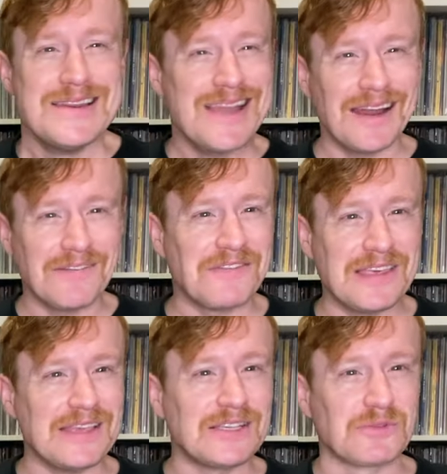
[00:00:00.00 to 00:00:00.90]
None of
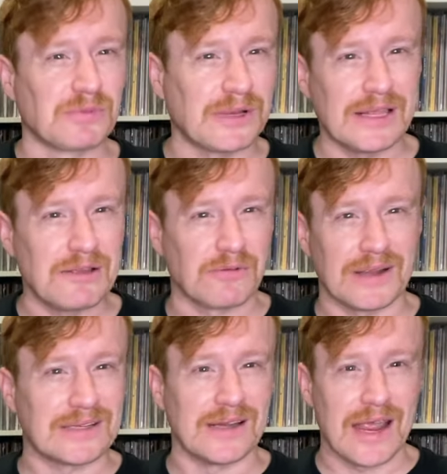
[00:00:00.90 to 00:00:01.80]
these really
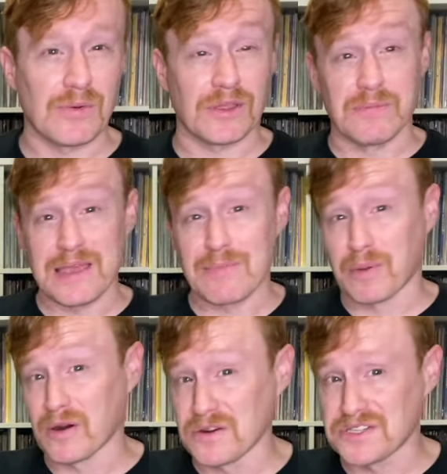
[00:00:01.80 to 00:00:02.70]
resonate with me
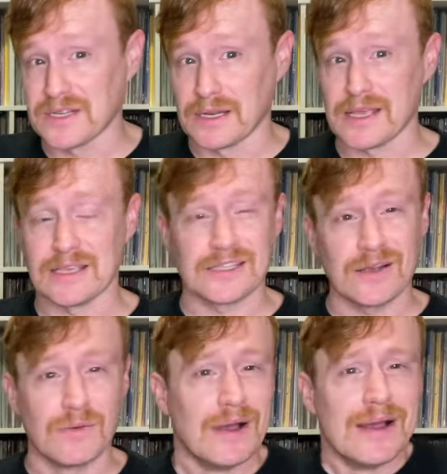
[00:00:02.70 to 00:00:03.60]
personally,
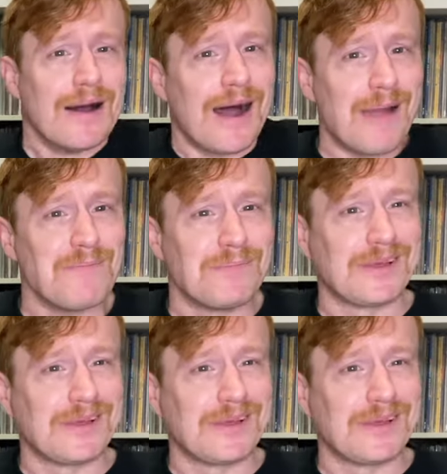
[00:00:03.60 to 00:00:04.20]
so I'm